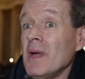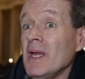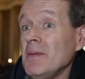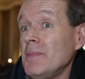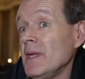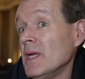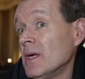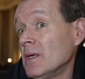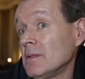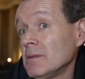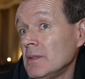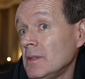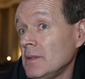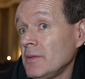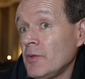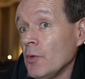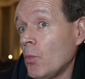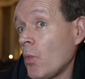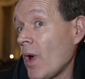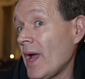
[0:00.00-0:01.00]
Maybe a,
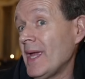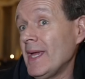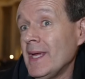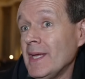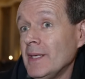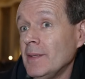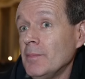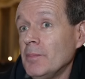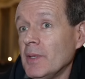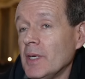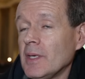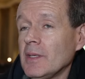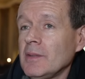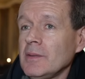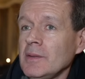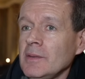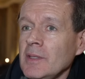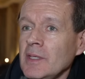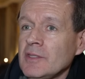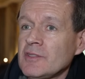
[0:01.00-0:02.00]
the weigh in, but
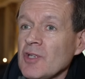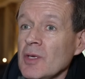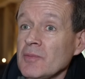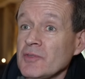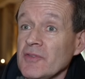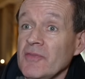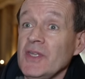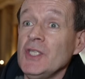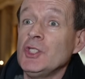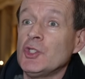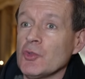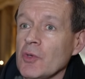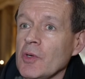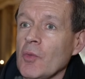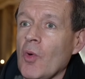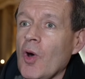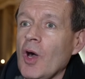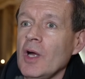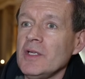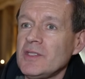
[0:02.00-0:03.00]
in terms of injury
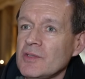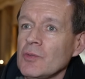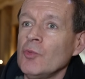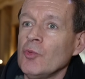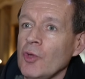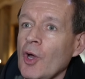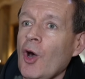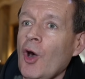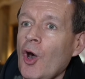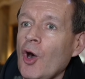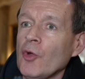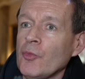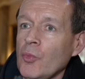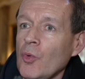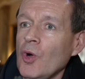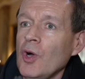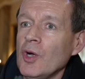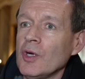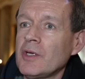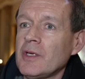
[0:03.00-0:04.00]
wise, all the hard
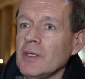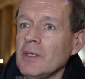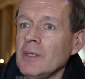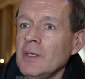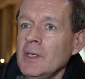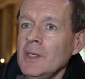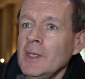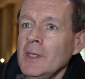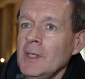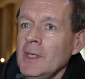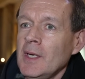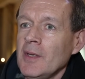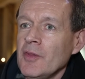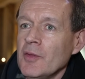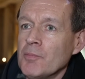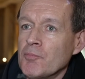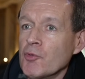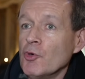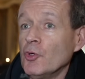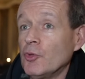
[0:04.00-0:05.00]
work and and
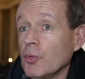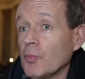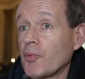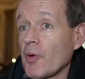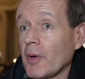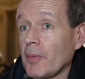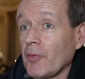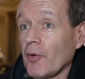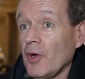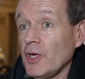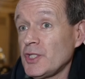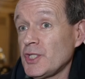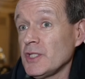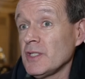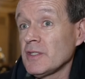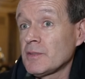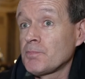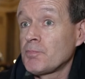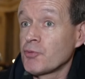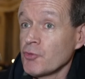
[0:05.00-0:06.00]
the brutal preparation
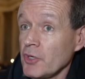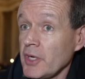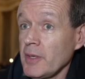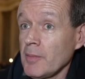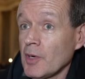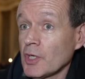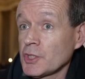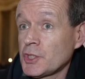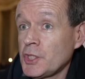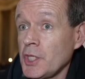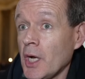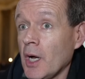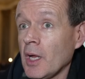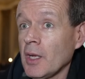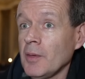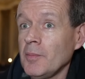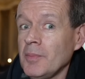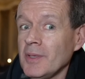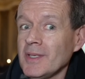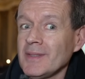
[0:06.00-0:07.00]
is pretty much
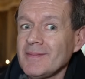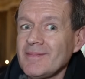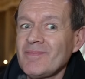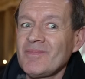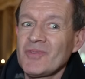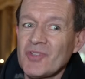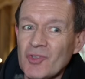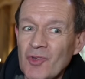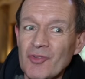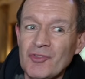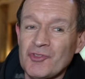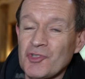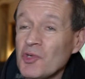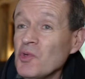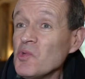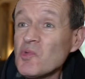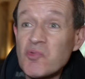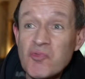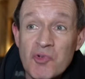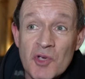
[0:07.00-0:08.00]
done. But it's like
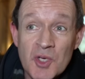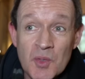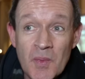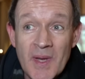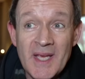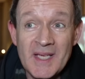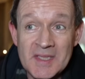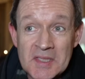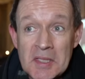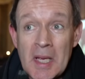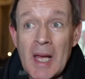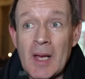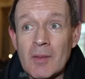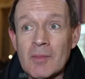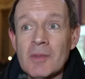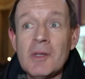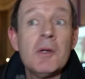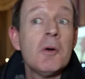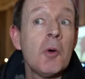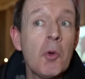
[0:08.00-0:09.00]
two three weeks
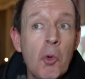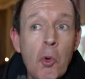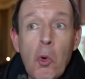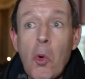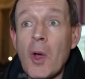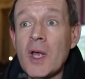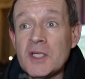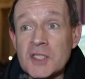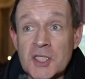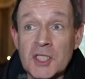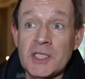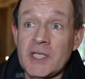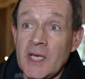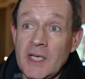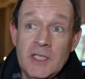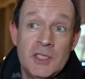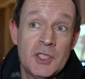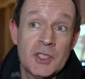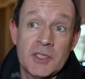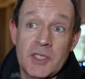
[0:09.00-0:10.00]
out, always the
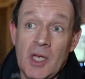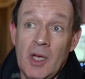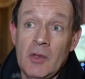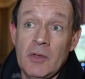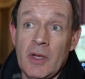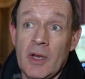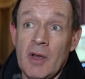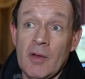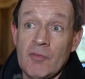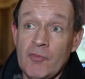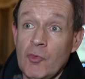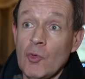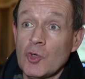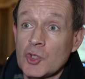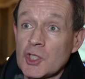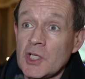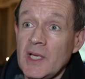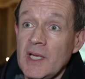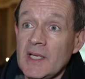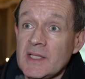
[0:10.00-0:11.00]
danger zone, and
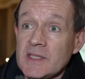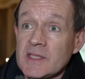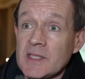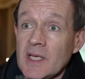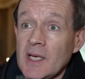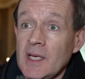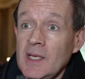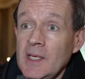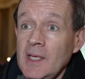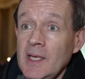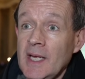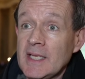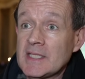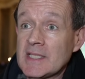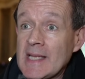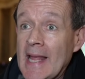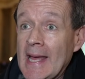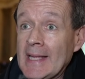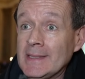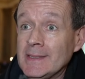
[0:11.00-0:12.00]
unfortunately it's uh, it's
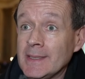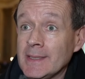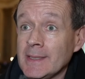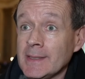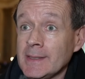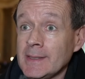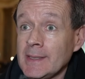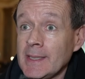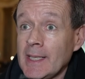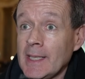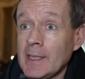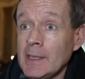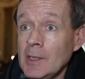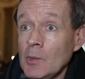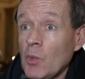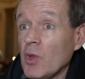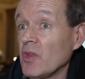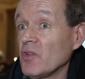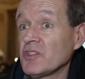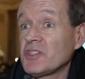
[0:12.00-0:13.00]
landed, and uh,
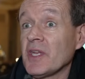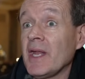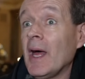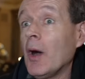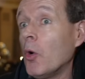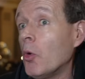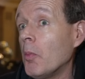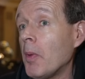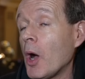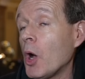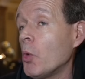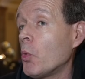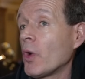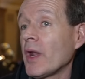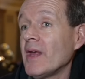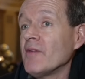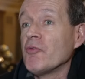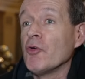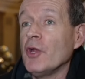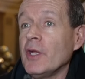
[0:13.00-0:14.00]
whether it's an elbow,
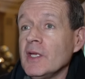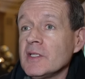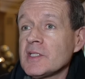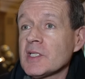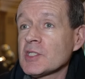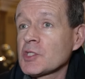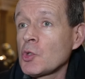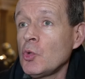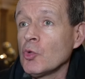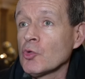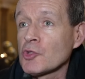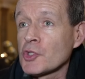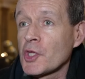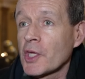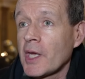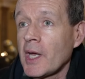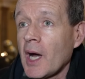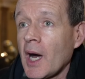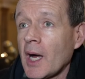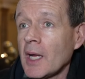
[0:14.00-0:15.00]
whatever it is, it's caused
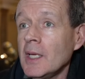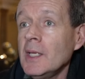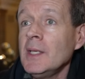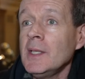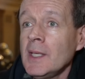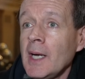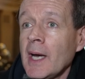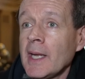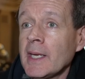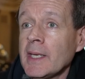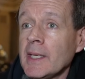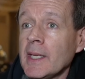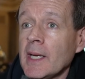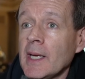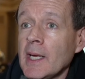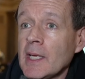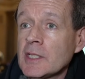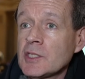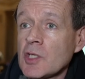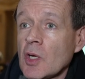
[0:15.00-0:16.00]
the cut, and
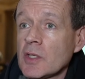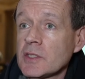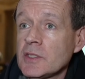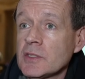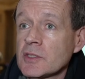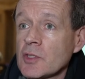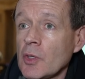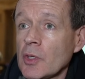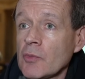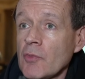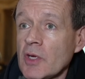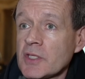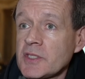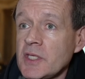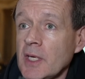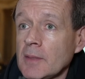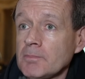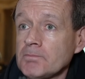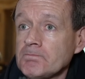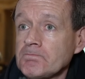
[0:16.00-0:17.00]
uh, and Tyson's got to rest up.